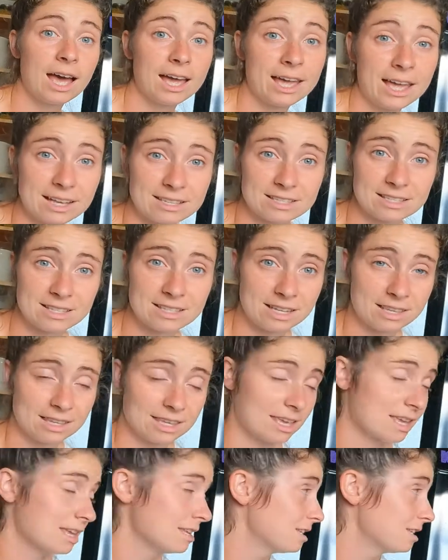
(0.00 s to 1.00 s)
I
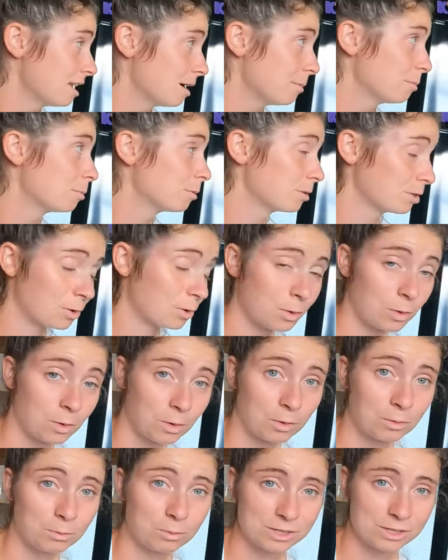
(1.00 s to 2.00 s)
accidentally ended up with
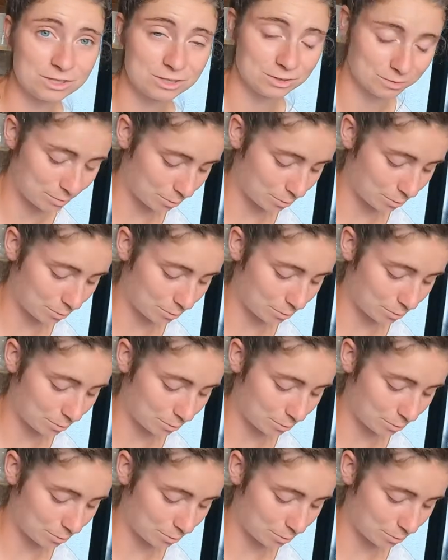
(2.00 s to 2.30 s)
a whole bunch